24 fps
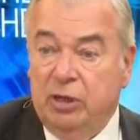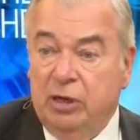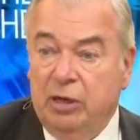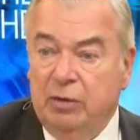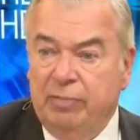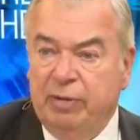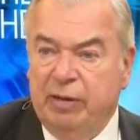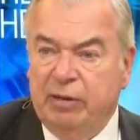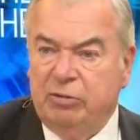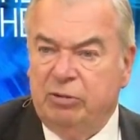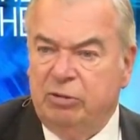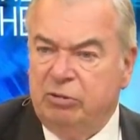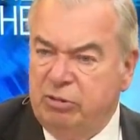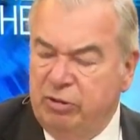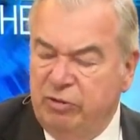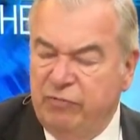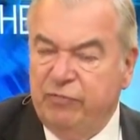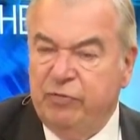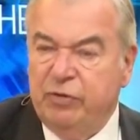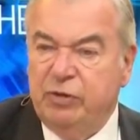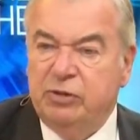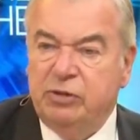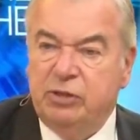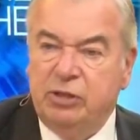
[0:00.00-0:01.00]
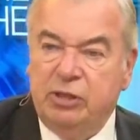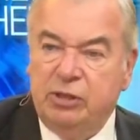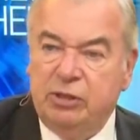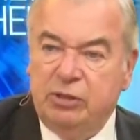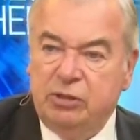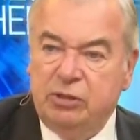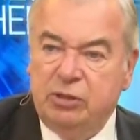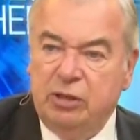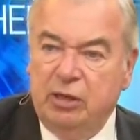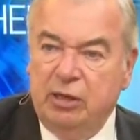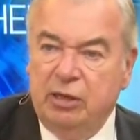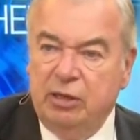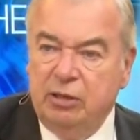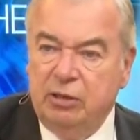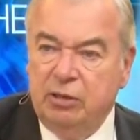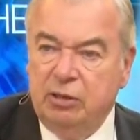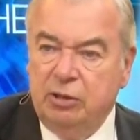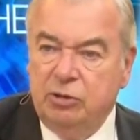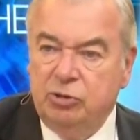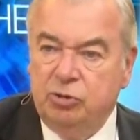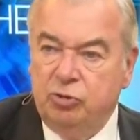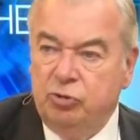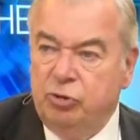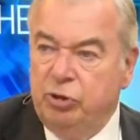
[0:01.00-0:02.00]
about the differences in
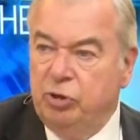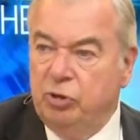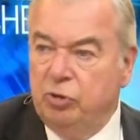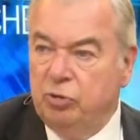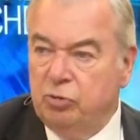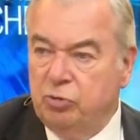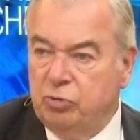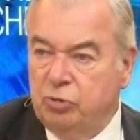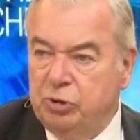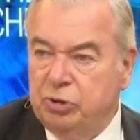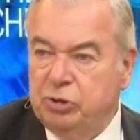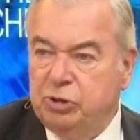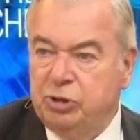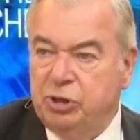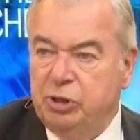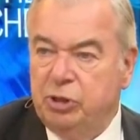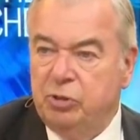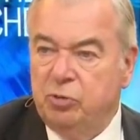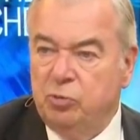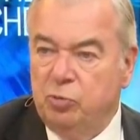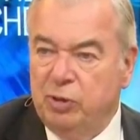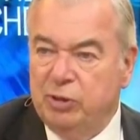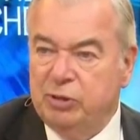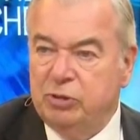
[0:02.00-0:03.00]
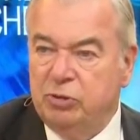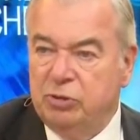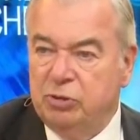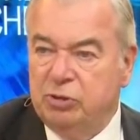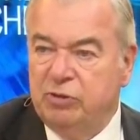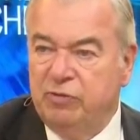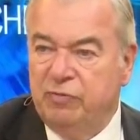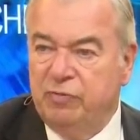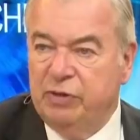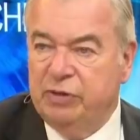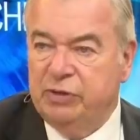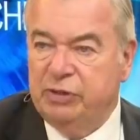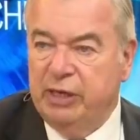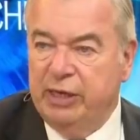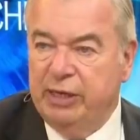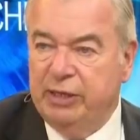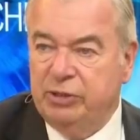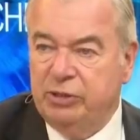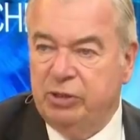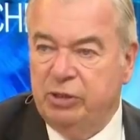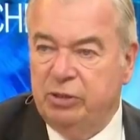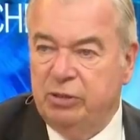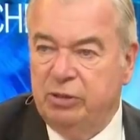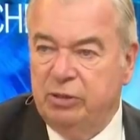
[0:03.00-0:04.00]
Judeo Christian Western
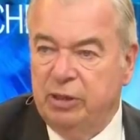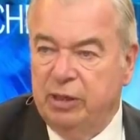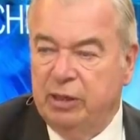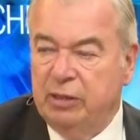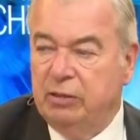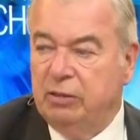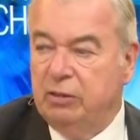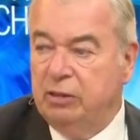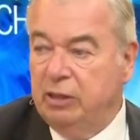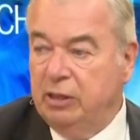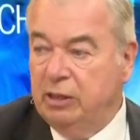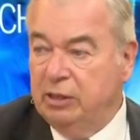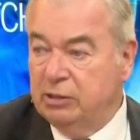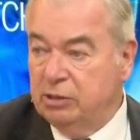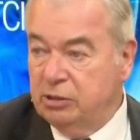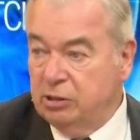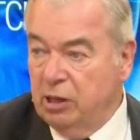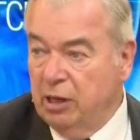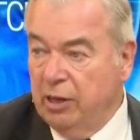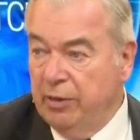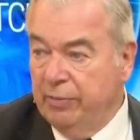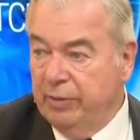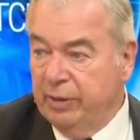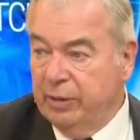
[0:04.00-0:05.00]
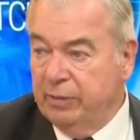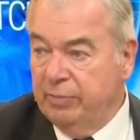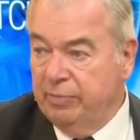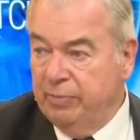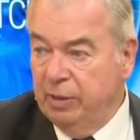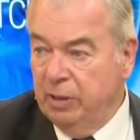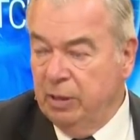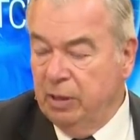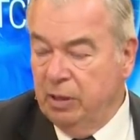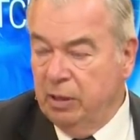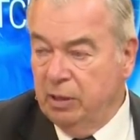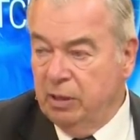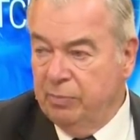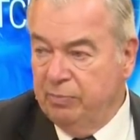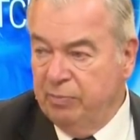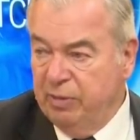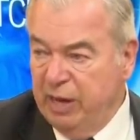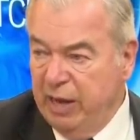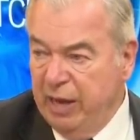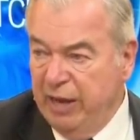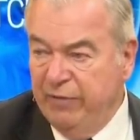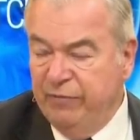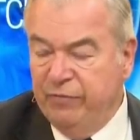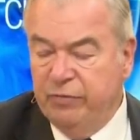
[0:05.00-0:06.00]
civilization and the Islamic uh,
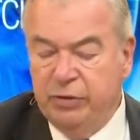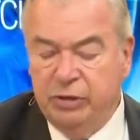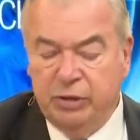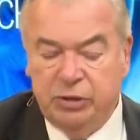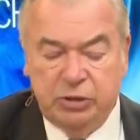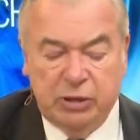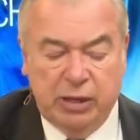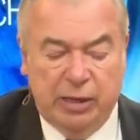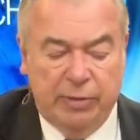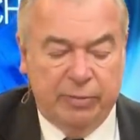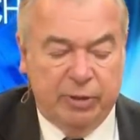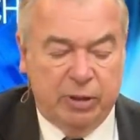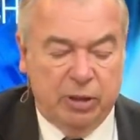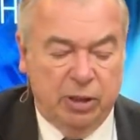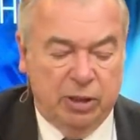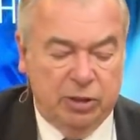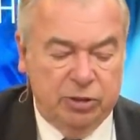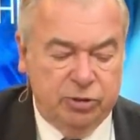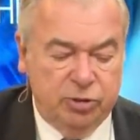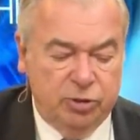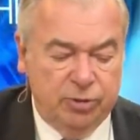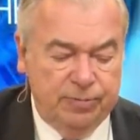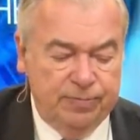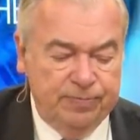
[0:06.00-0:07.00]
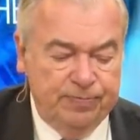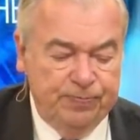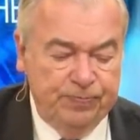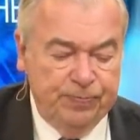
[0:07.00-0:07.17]
behavior, the Islamic culture.